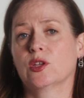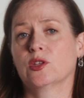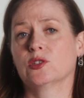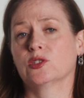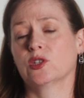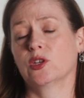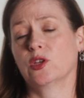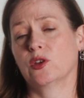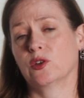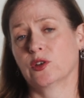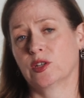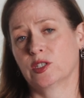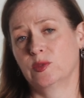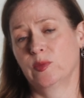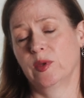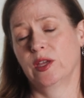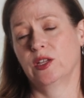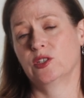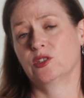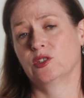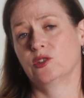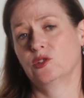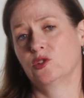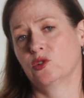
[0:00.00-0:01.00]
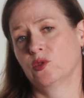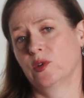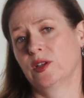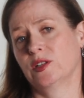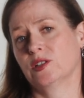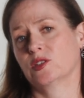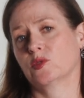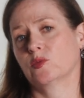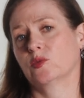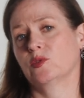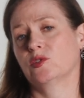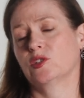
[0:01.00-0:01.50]
so your expansion
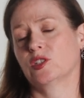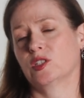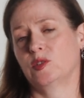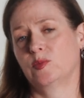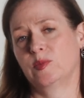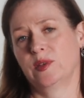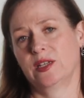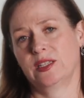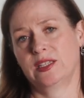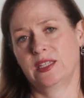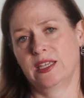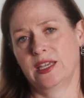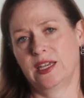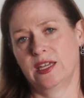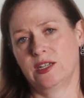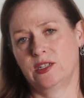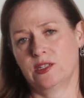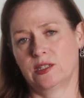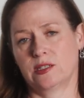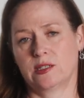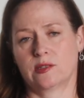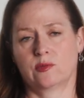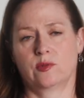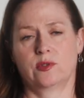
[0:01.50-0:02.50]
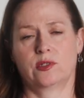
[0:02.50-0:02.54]
joints will just be at the edges,